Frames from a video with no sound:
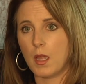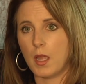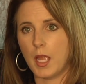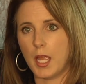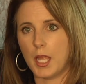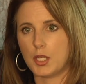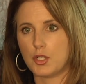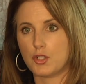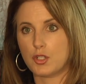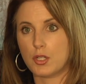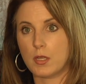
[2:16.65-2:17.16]

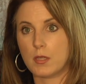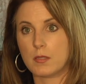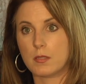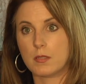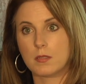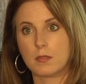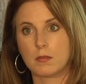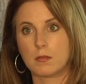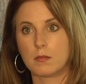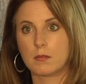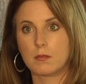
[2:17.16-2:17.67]
in
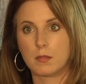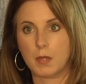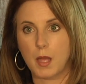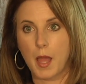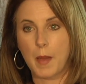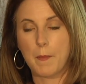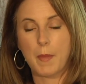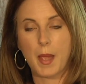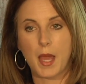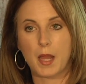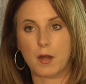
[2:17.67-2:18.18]
just
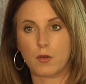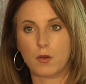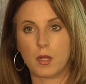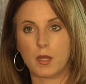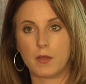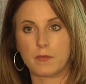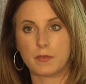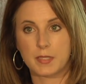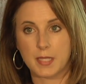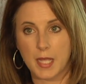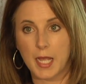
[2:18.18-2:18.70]
a matter
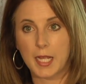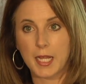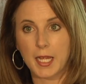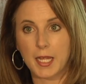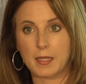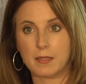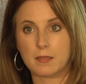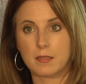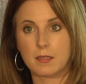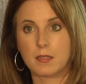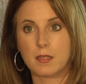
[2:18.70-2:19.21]
of
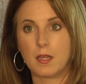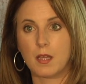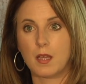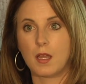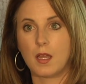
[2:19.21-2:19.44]
seconds.